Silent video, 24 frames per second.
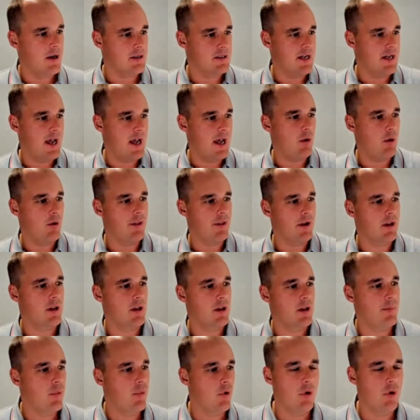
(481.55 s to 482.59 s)
It's now on the
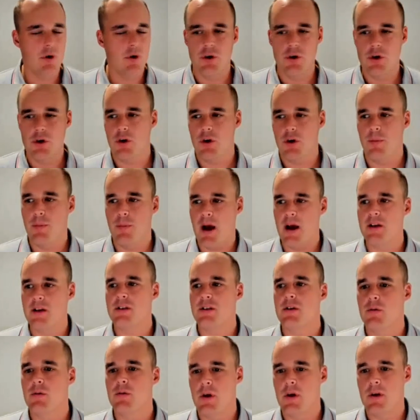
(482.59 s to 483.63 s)
clipboard and you can
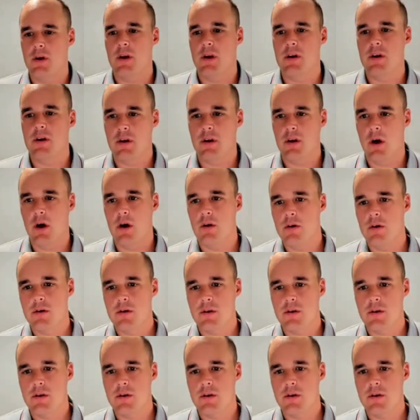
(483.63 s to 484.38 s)
paste it where you need to go.